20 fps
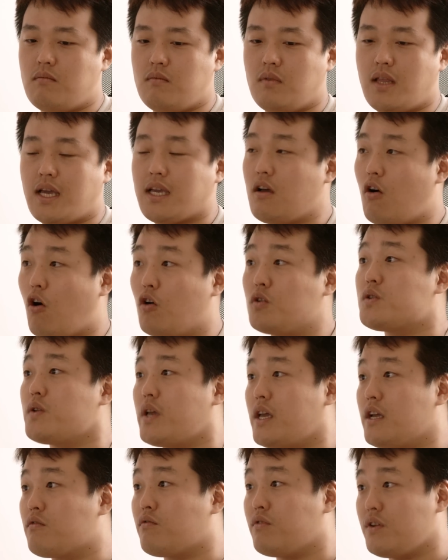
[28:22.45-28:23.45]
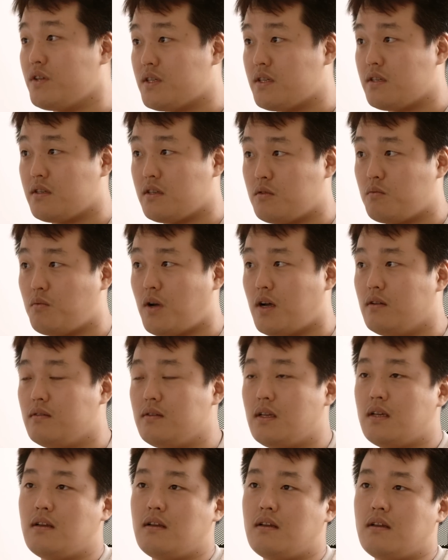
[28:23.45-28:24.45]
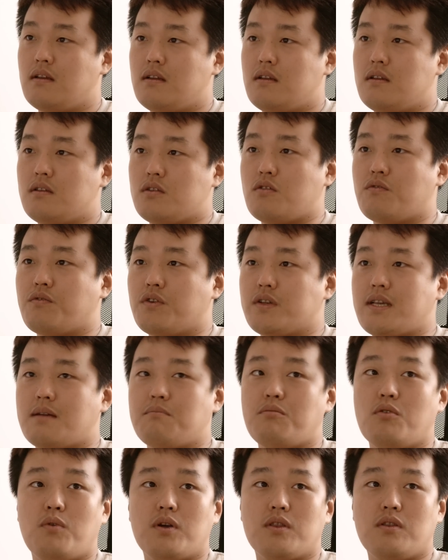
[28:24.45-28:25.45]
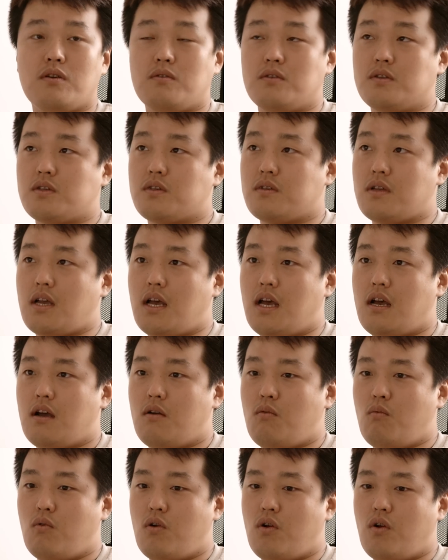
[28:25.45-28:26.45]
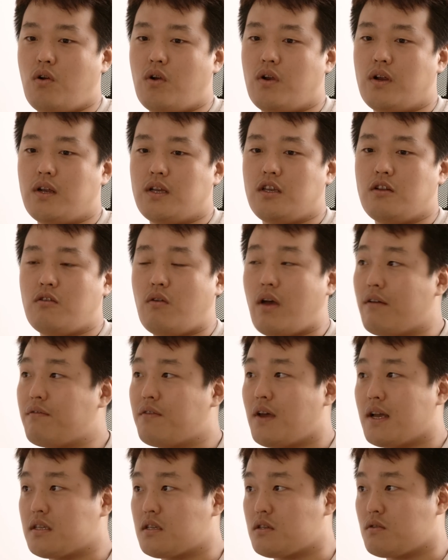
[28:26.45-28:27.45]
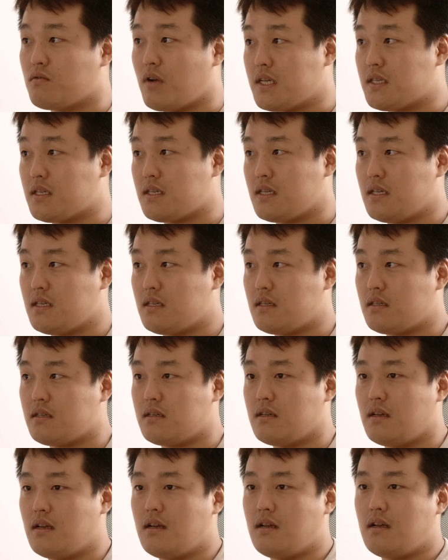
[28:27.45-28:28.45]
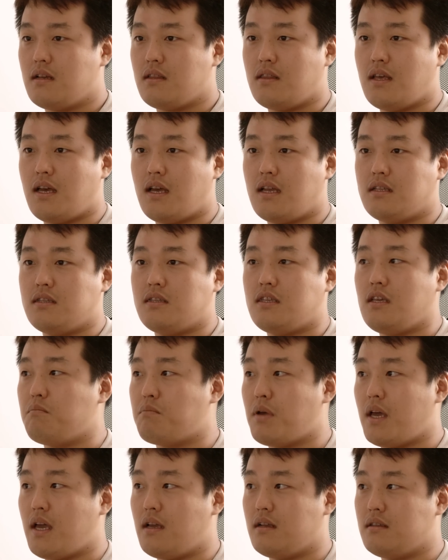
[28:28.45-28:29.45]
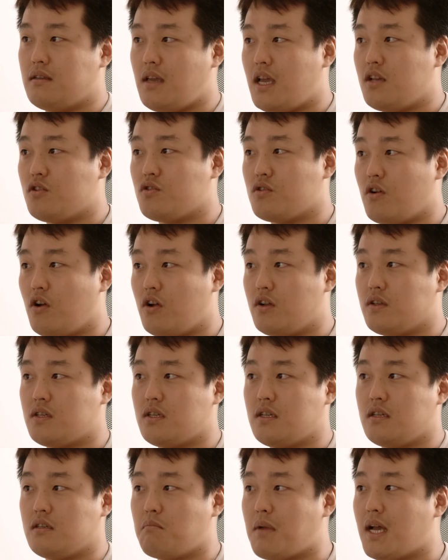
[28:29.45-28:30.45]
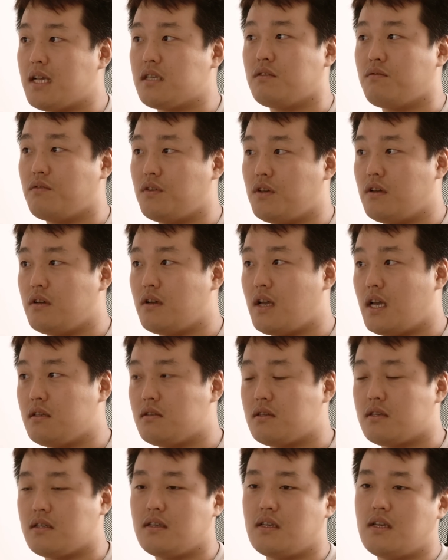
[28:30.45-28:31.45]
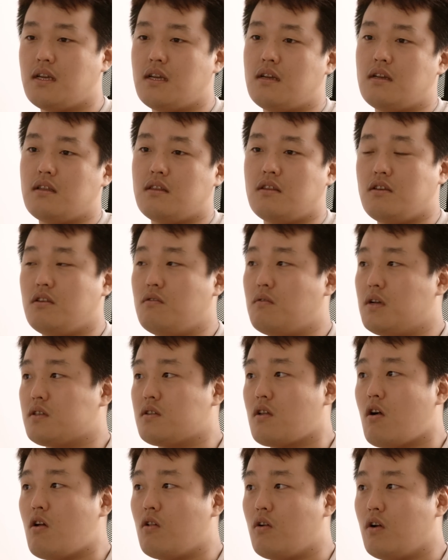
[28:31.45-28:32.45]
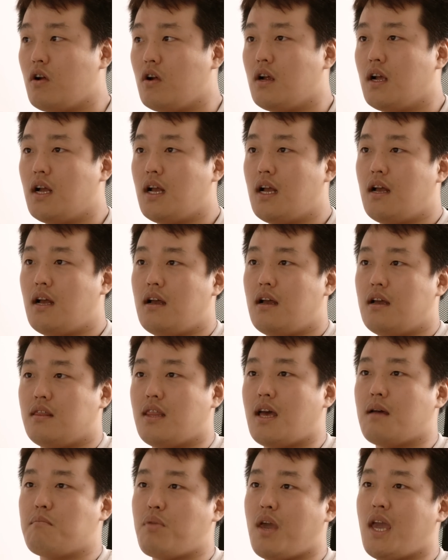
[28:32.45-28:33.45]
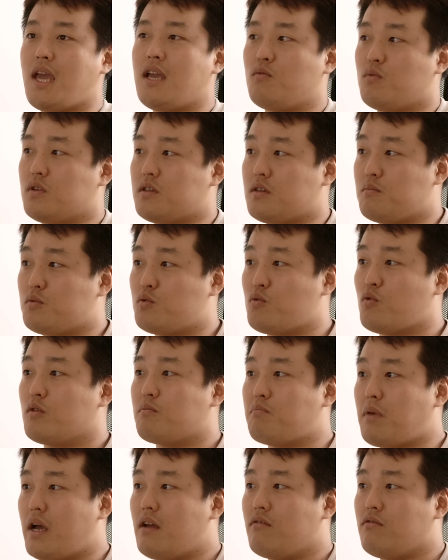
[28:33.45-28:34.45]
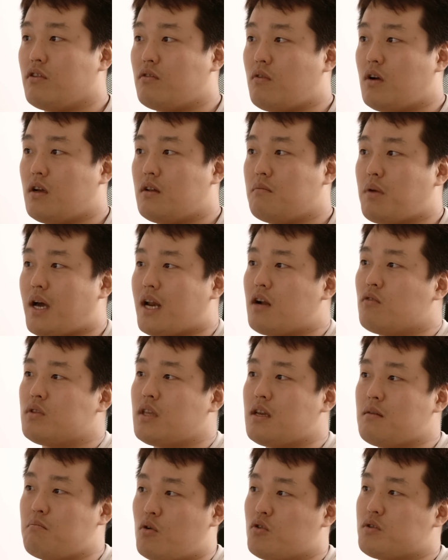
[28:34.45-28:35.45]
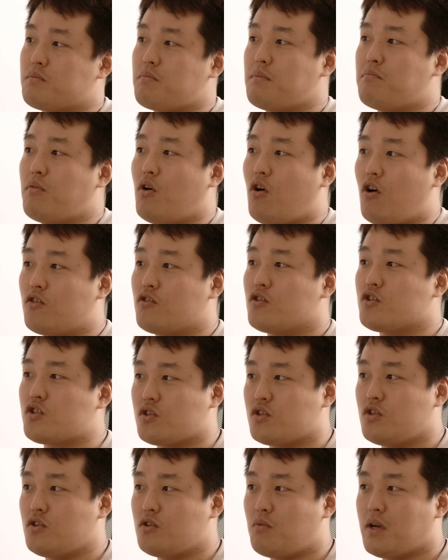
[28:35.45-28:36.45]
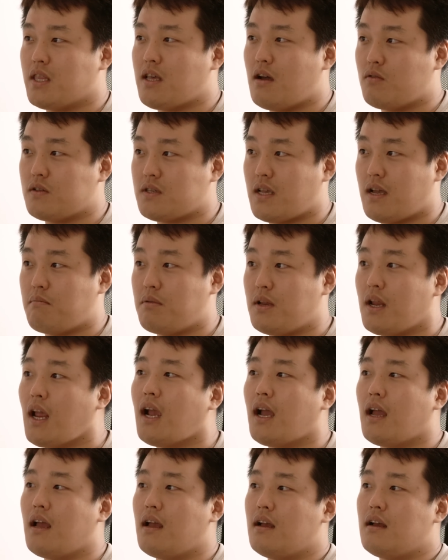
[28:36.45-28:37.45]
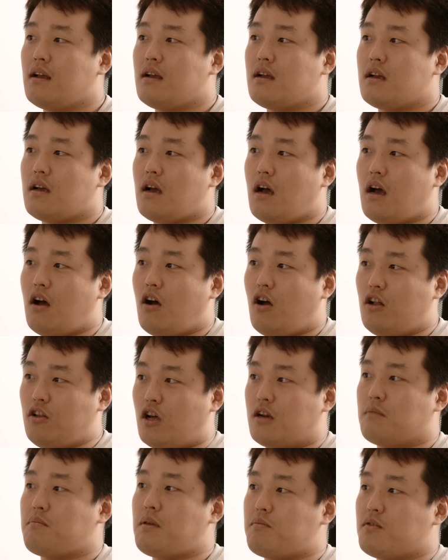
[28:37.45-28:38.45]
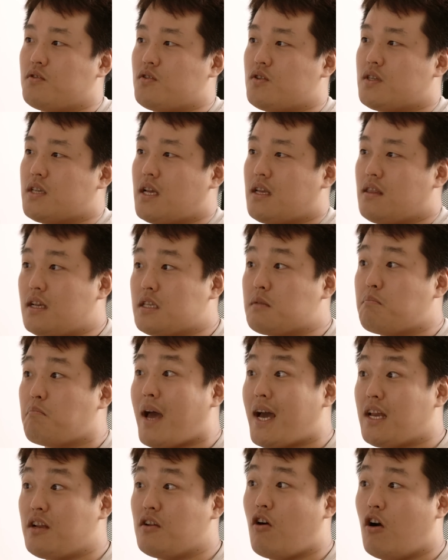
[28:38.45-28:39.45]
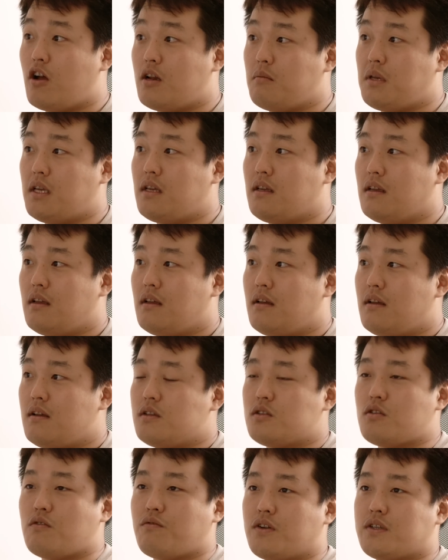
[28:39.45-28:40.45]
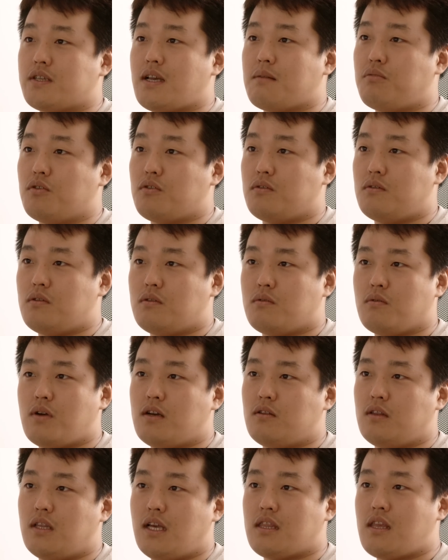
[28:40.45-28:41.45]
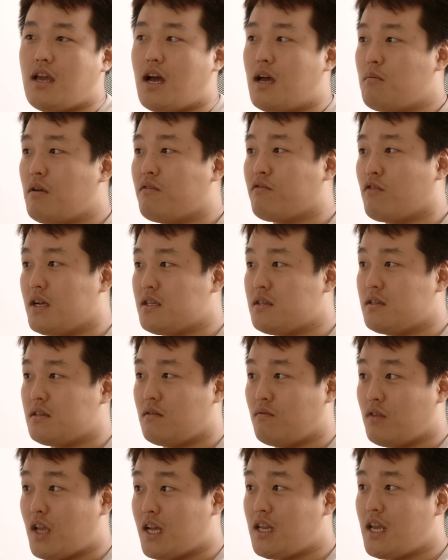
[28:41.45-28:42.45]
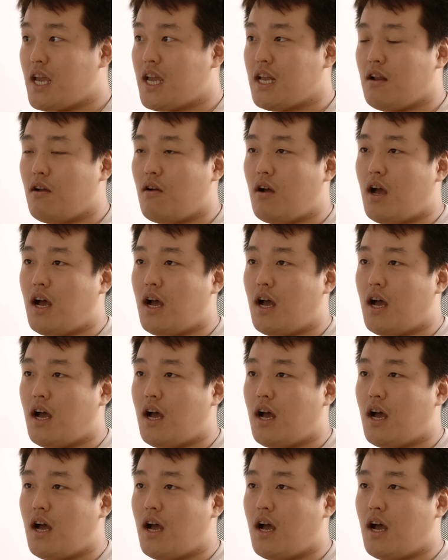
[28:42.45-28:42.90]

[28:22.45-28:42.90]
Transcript: like also increases as well. So, for example, when there were FX crises that depegged Asian currencies massively against the US dollar, that pain was absorbed by everyone. But I don't think most people understood why that was happening. Mm-hmm. A lot of people just said that's bad economy. So, for example, throughout like the IMF crisis of '98,